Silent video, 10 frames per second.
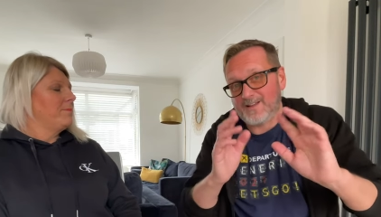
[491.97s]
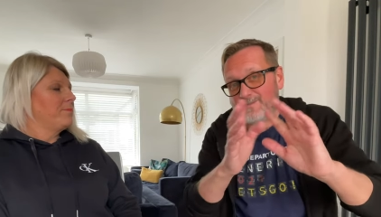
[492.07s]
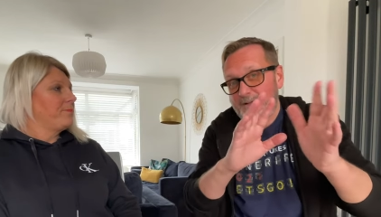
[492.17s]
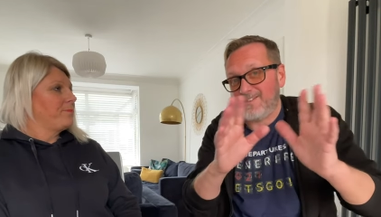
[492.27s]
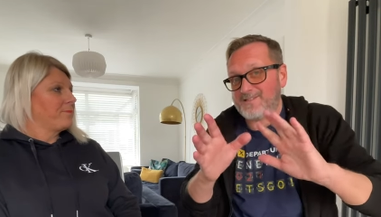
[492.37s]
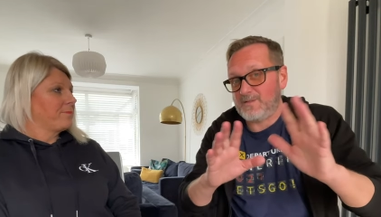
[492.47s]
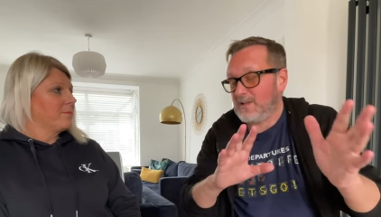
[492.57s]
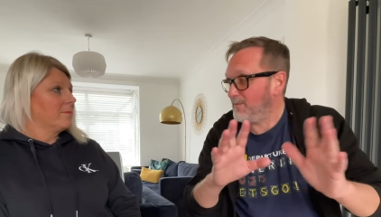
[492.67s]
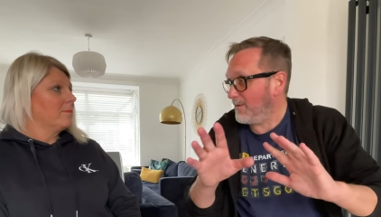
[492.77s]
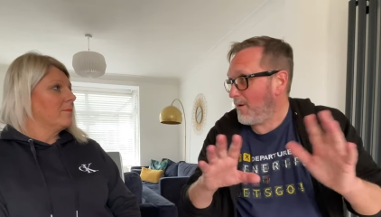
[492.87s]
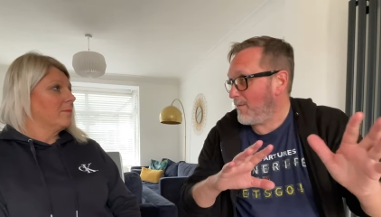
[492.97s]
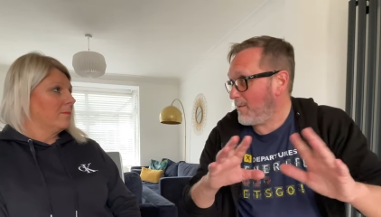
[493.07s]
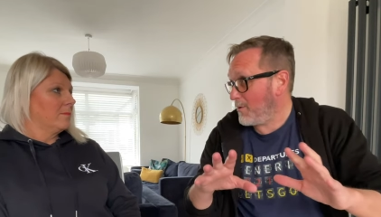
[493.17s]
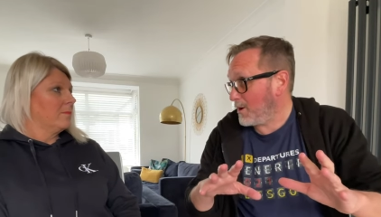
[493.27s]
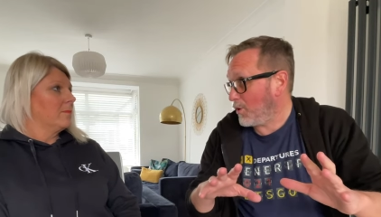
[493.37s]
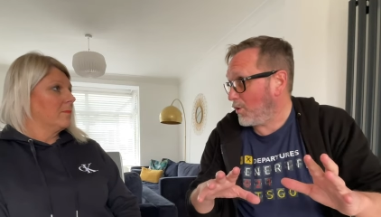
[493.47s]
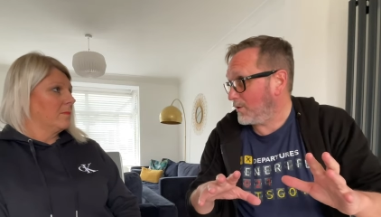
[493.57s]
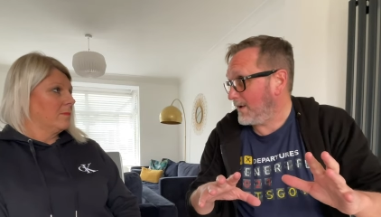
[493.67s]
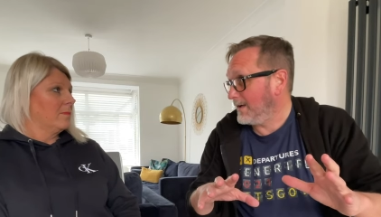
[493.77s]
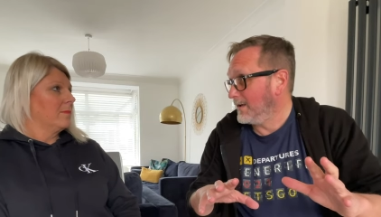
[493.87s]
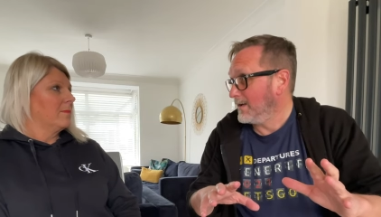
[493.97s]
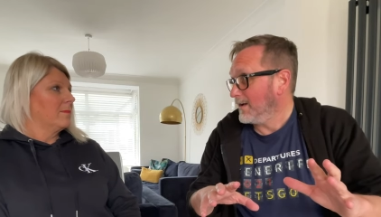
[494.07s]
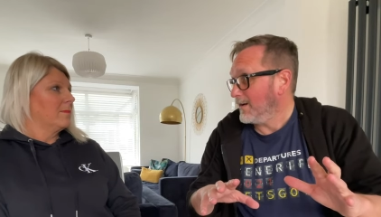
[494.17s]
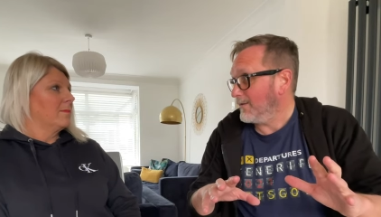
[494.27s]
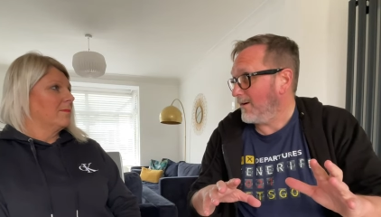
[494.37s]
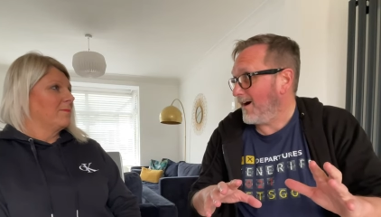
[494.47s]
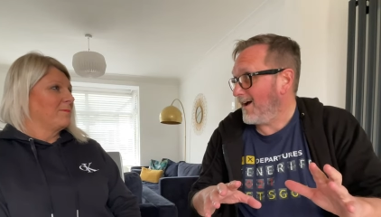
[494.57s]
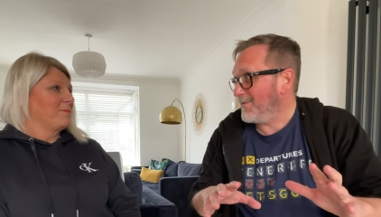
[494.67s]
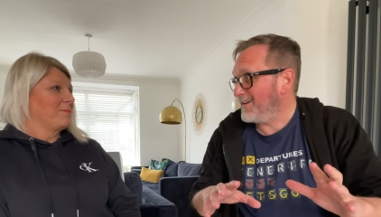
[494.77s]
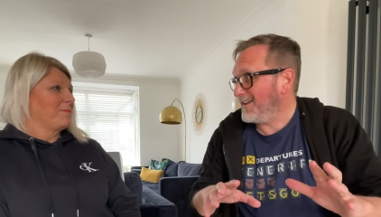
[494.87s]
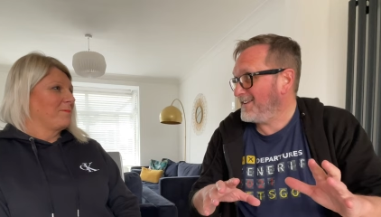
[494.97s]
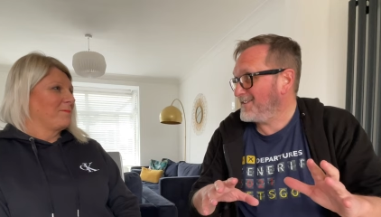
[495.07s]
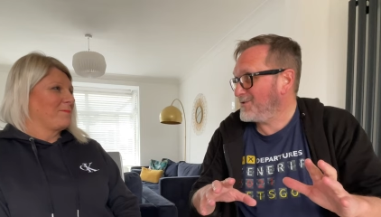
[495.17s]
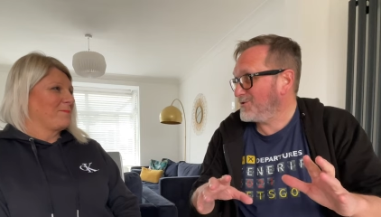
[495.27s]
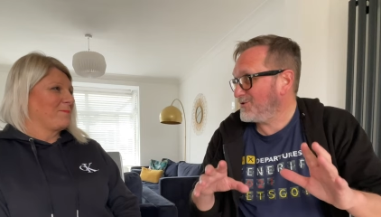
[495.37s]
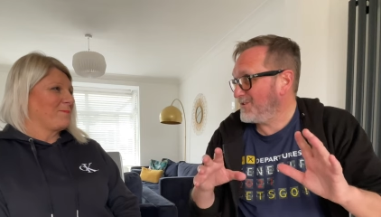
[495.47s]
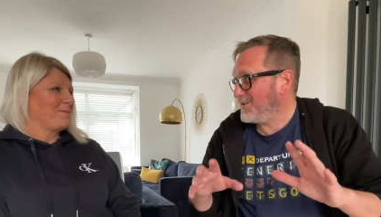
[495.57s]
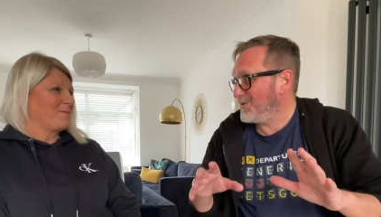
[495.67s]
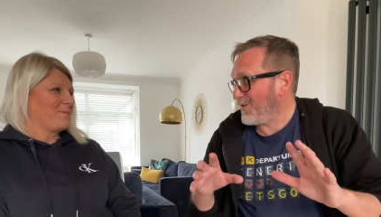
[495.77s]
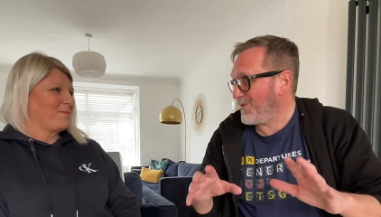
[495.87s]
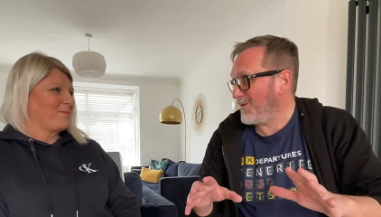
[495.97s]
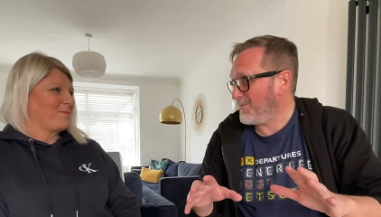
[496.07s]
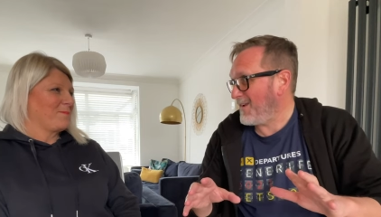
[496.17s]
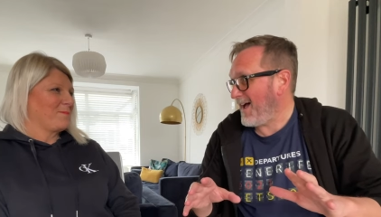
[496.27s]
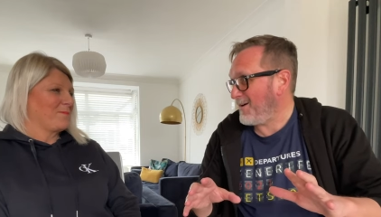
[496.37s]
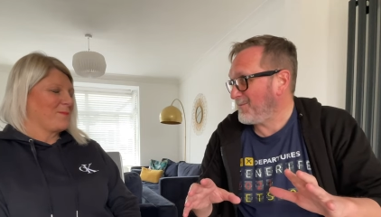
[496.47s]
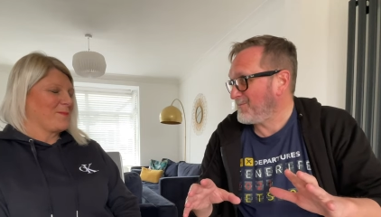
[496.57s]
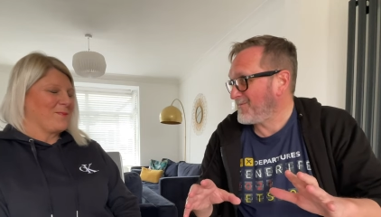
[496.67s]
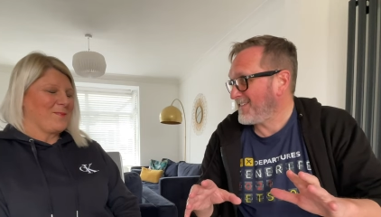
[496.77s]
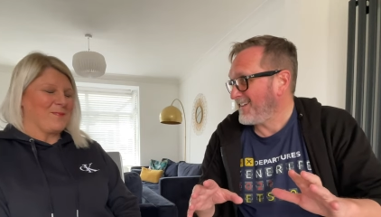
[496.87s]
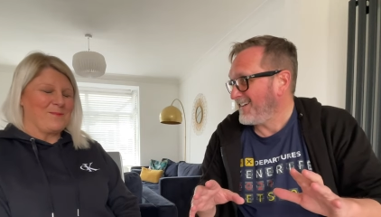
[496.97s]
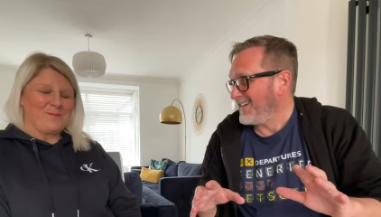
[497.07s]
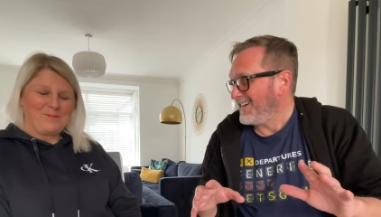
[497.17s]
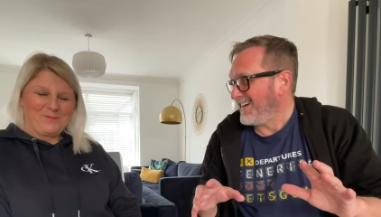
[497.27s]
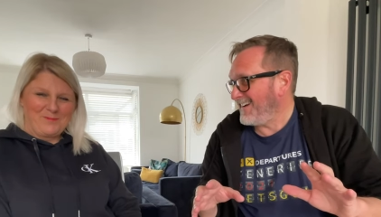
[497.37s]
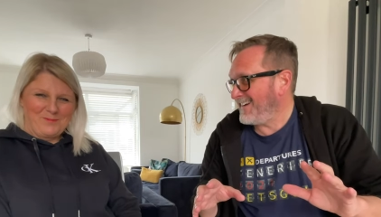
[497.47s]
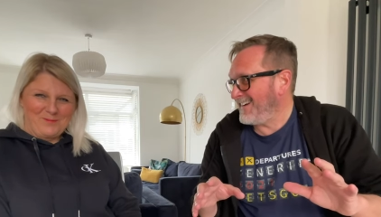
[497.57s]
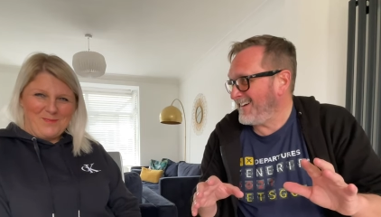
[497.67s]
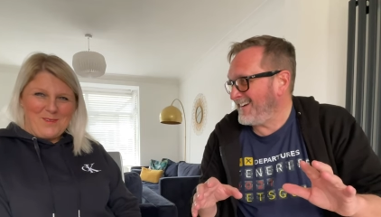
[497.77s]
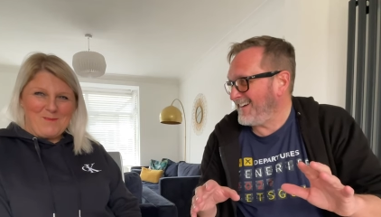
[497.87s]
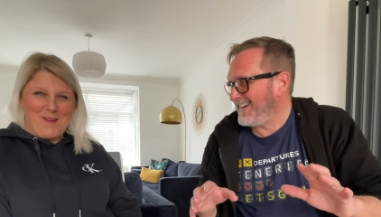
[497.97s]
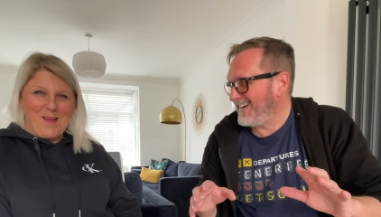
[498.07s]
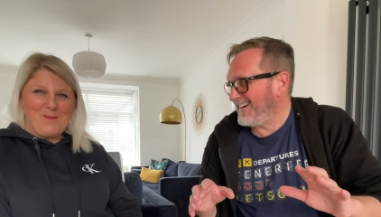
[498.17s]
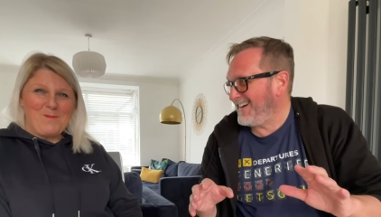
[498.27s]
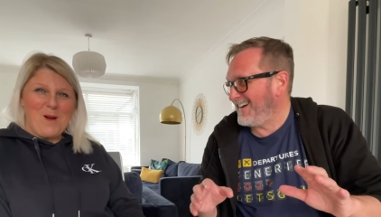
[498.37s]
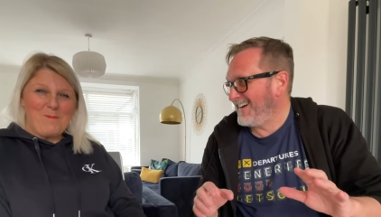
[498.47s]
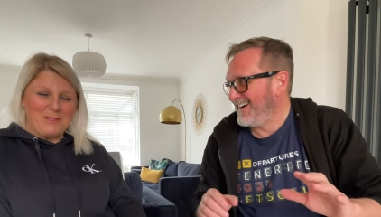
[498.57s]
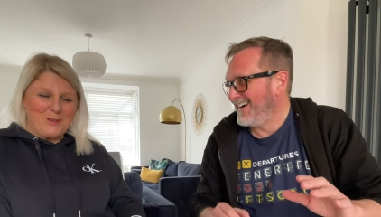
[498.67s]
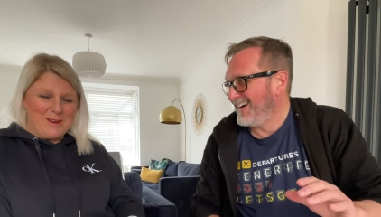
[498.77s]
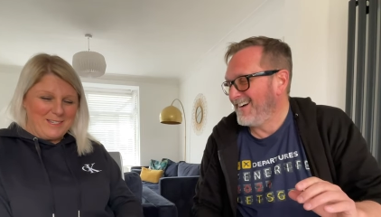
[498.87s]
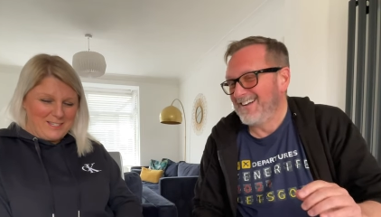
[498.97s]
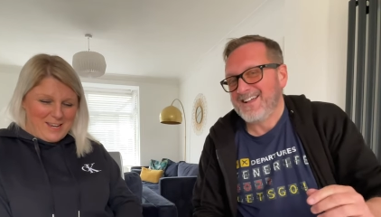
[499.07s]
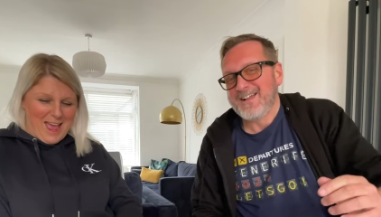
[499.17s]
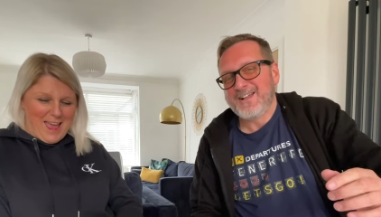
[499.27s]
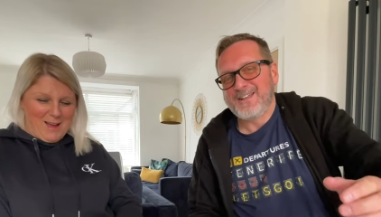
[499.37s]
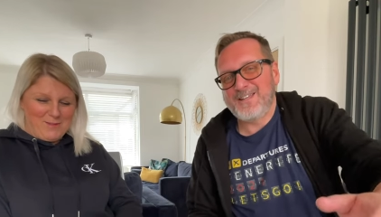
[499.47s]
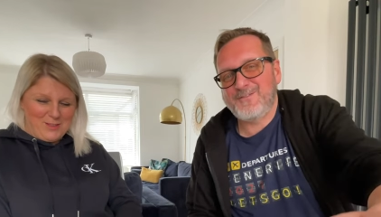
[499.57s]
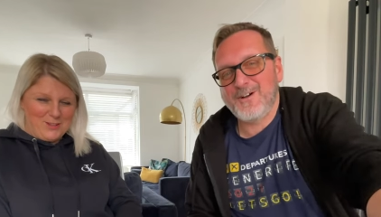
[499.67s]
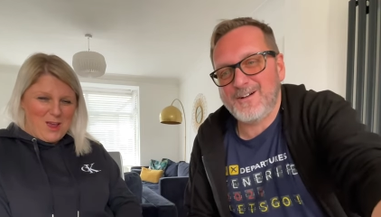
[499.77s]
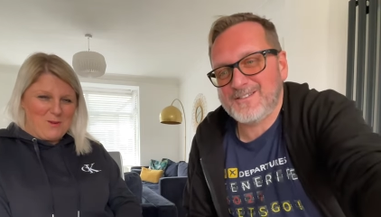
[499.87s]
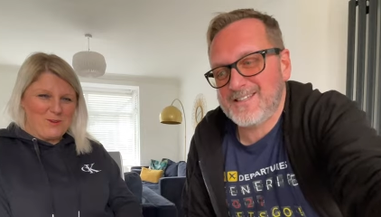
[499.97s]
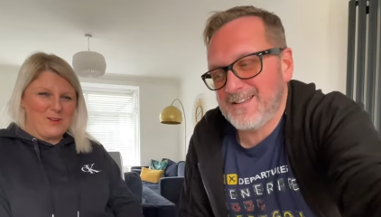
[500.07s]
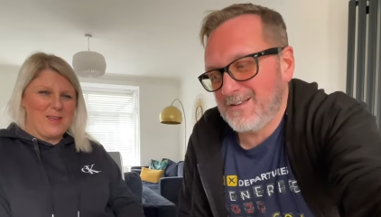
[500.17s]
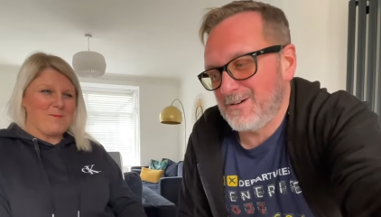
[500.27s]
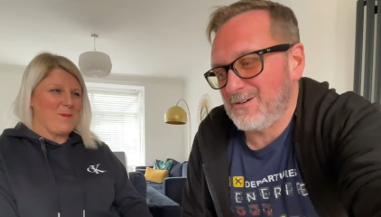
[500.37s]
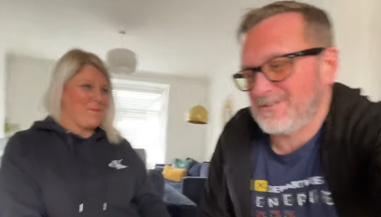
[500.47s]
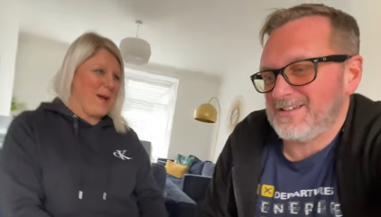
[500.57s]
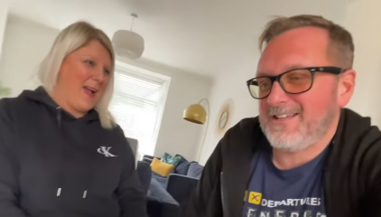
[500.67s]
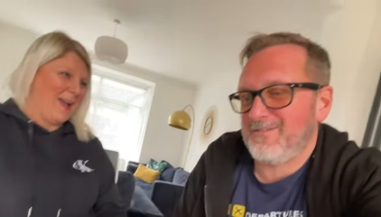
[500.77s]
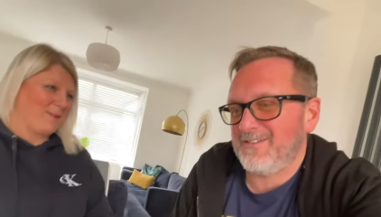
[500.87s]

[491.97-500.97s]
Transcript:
Speaker 1: this, bit's, this bit won't be recording, right, we need to just do the thumbnail
Speaker 2: right, what am I doing today? I'm You've got to look. having